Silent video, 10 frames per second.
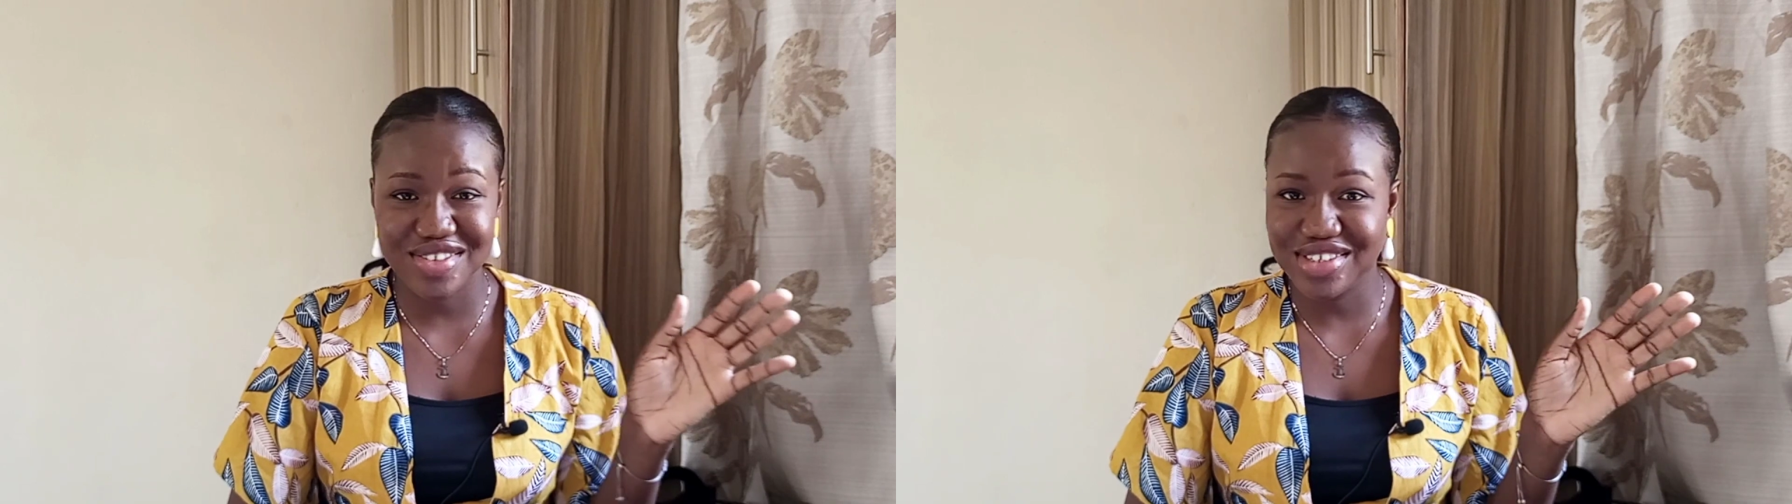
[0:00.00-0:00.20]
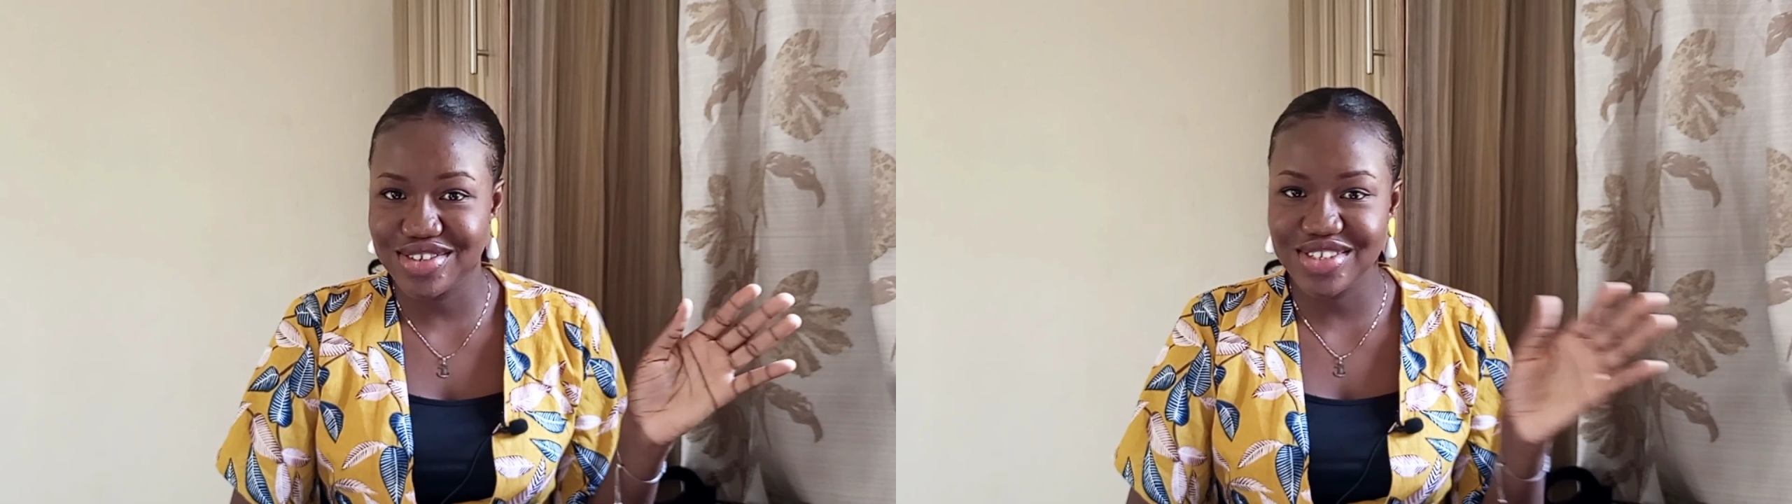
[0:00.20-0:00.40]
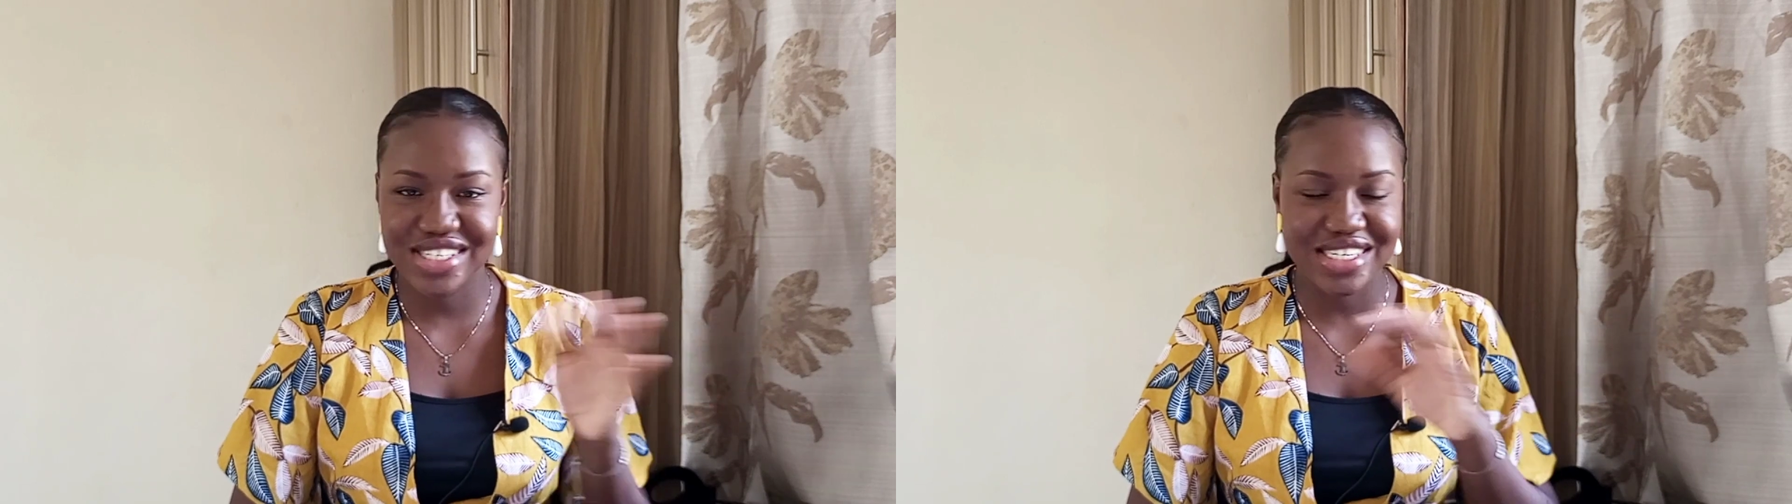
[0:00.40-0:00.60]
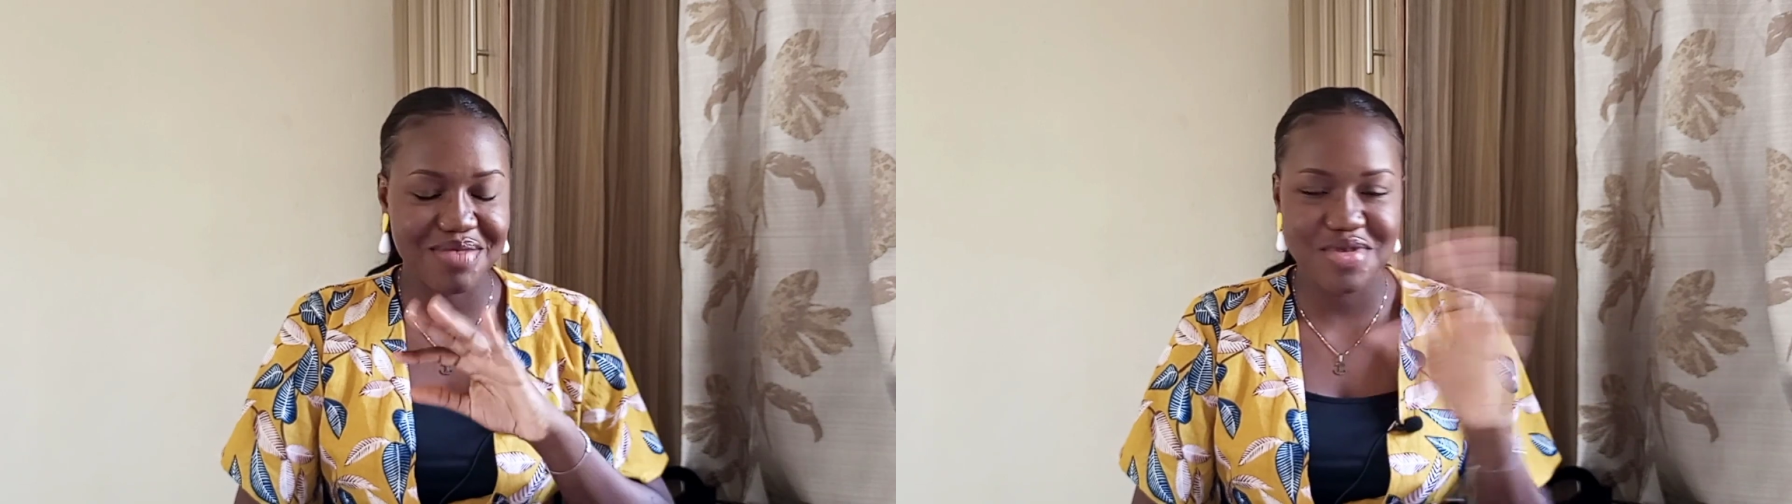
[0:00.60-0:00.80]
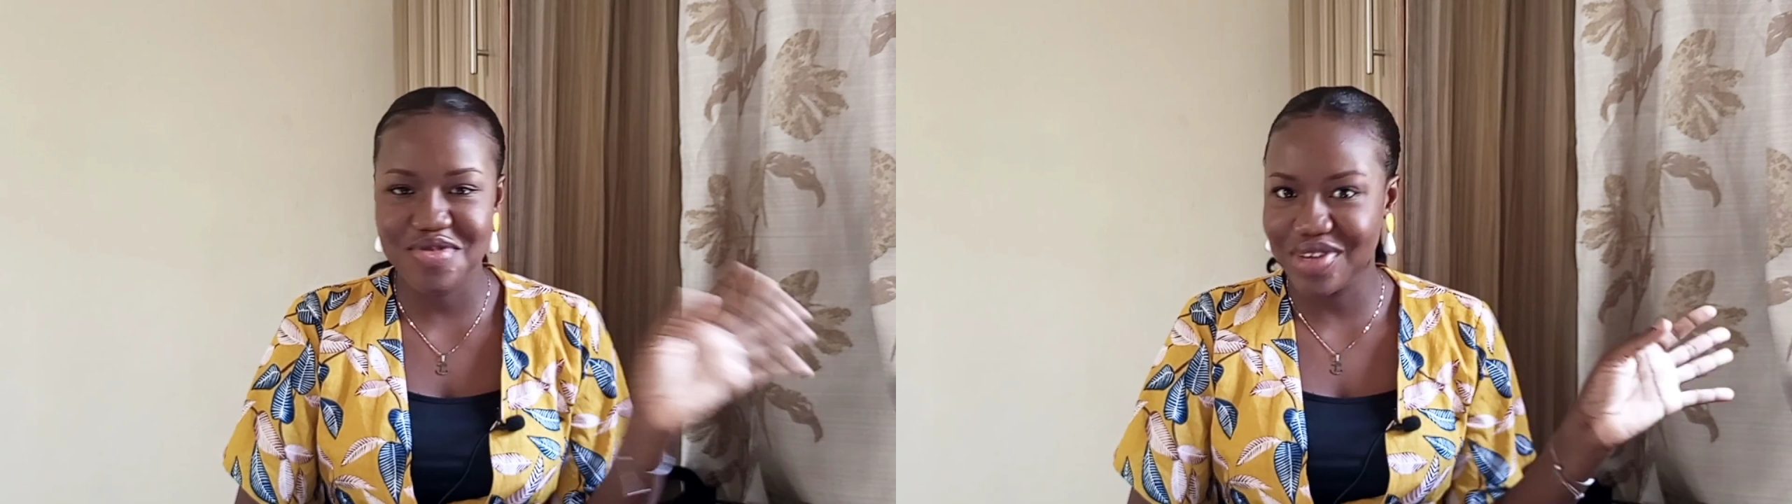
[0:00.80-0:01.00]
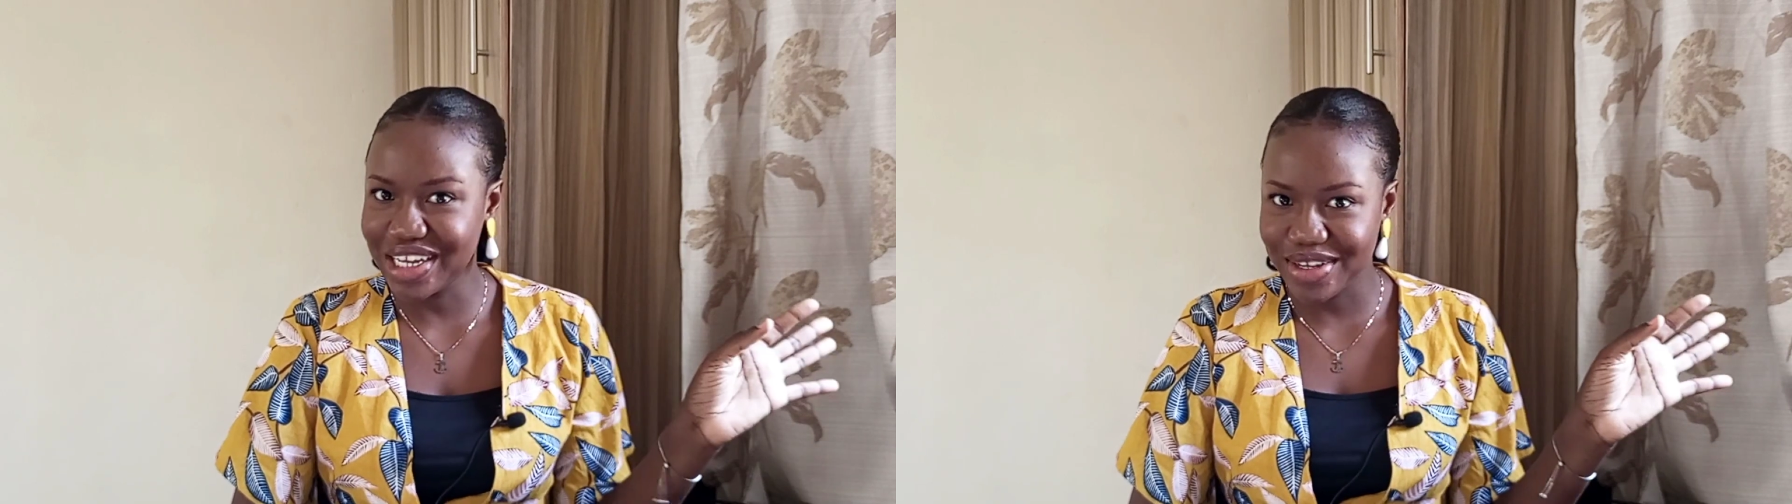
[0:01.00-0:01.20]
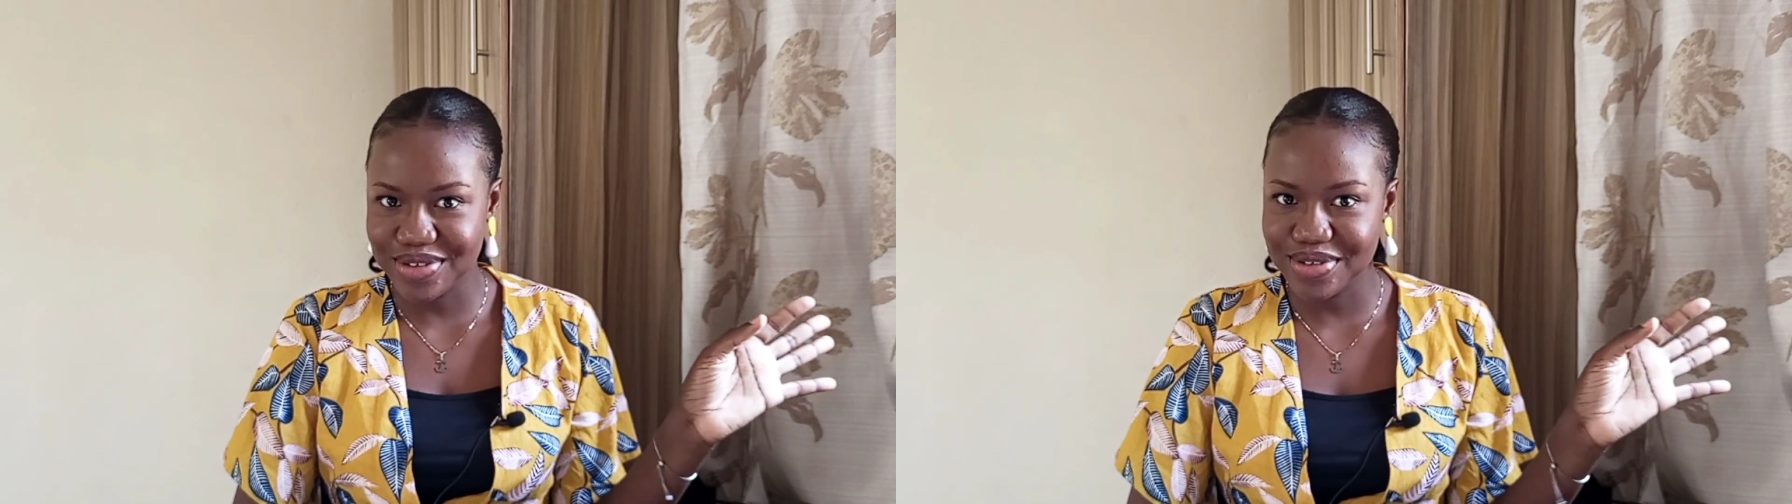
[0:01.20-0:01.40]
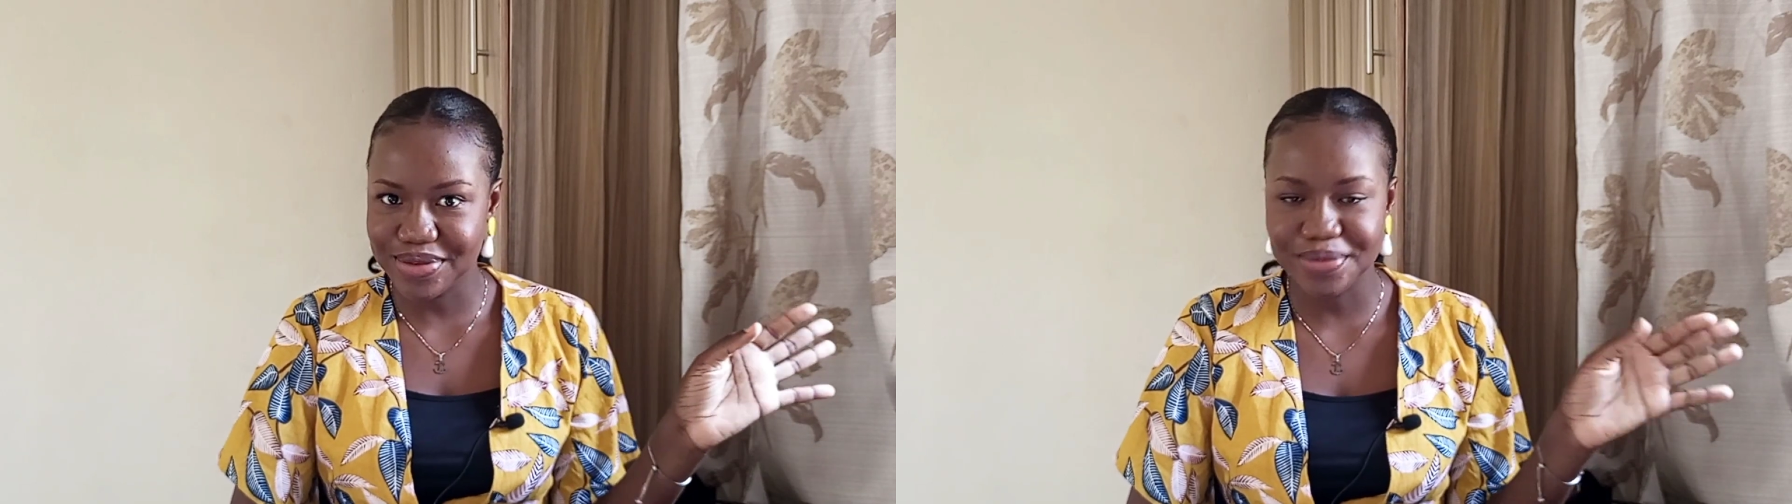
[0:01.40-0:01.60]
to the Nursing and Midwifery
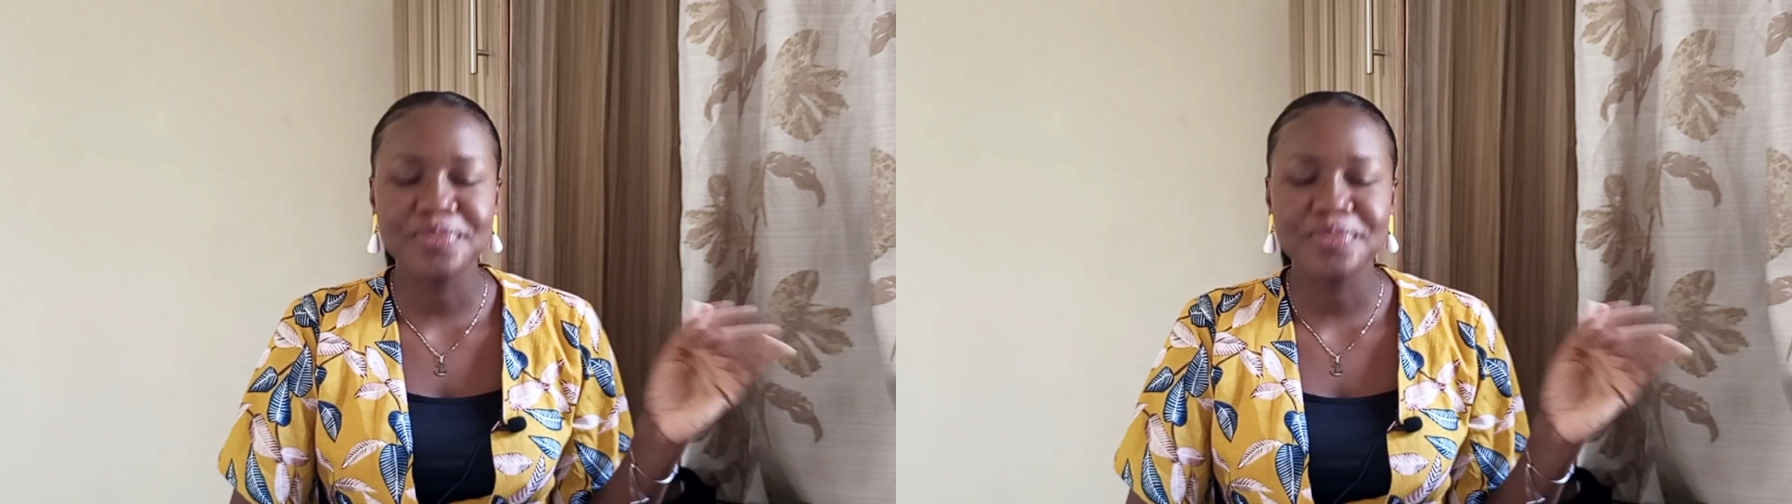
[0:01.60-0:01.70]
Council.